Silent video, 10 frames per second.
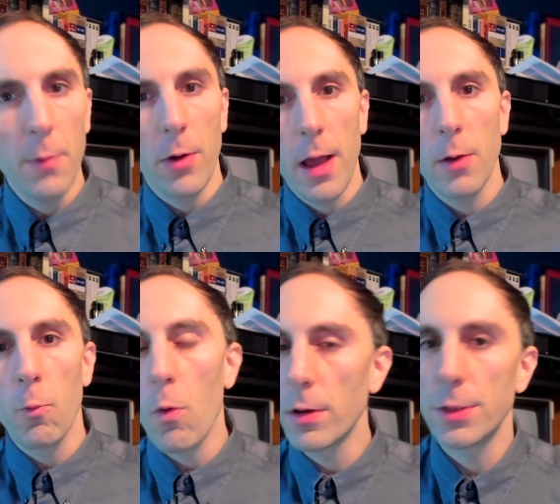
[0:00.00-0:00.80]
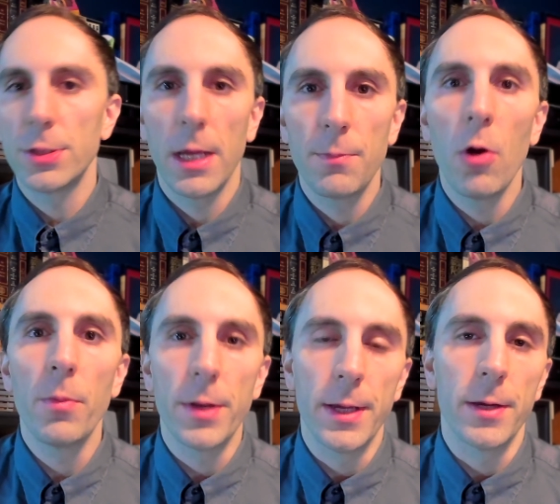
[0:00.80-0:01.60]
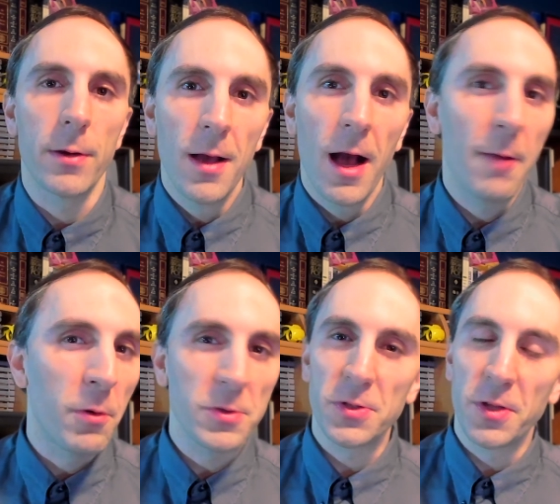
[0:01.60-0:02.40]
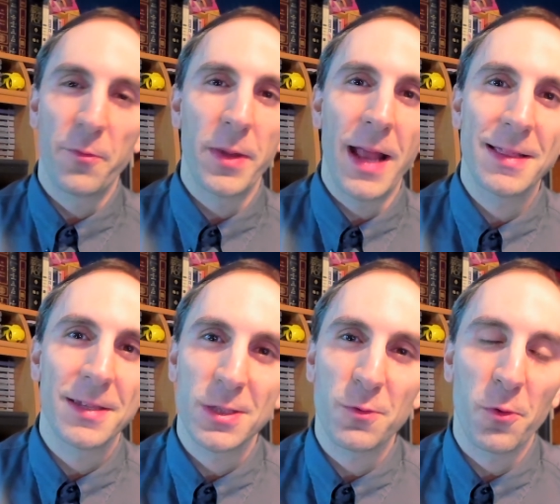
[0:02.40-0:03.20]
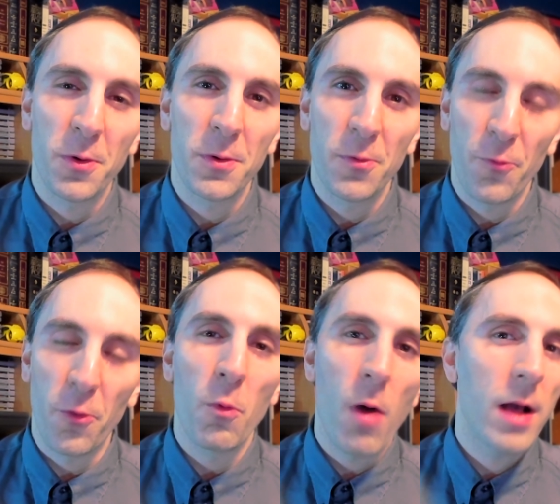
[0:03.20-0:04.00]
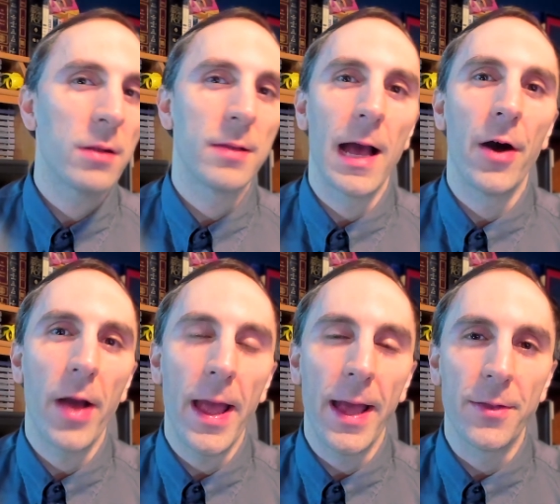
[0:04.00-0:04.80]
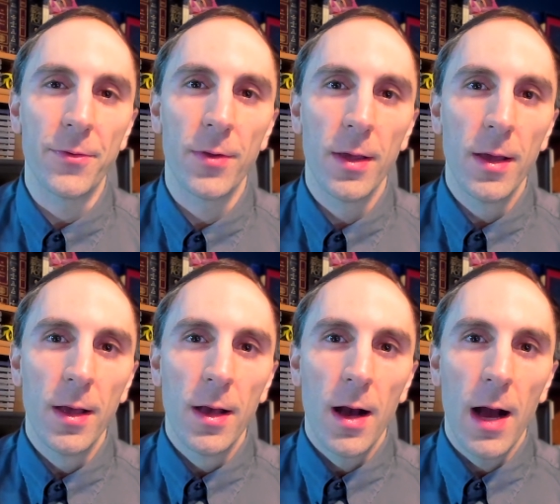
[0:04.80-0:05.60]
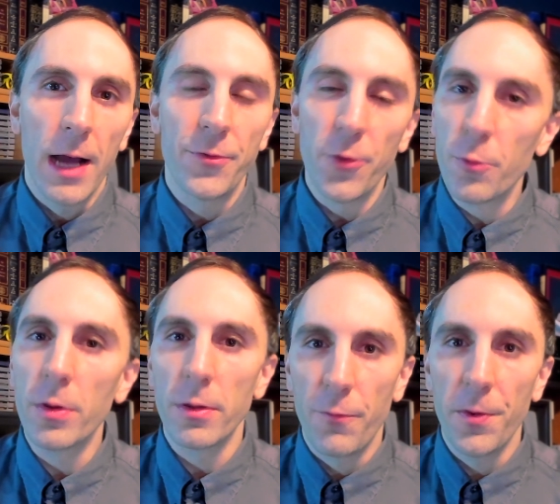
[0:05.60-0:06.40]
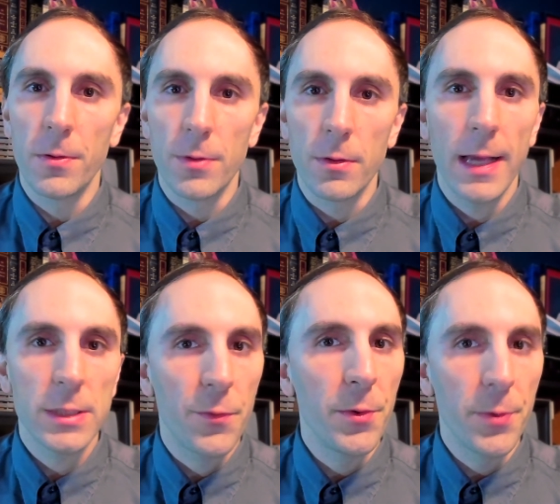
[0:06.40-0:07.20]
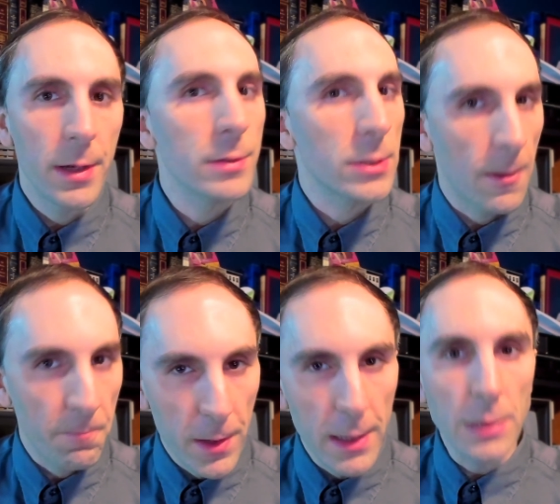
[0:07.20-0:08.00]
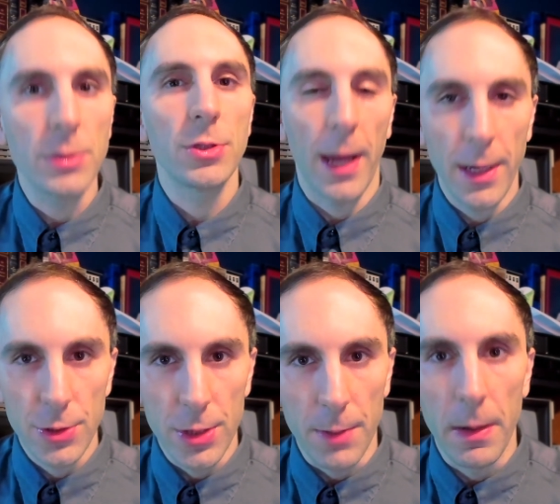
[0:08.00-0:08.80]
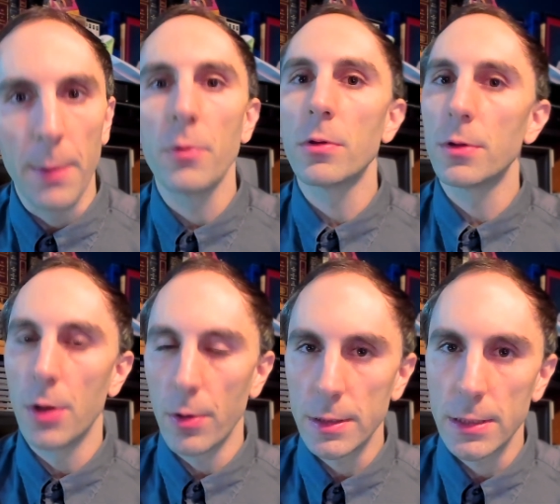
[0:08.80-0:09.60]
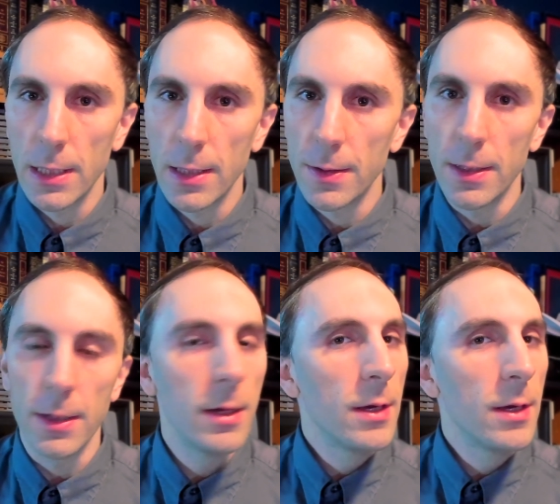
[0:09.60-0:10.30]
we're at a watershed moment here. I personally have been at this for a while now, and I do really feel in the last few years something is changing. People are noticing the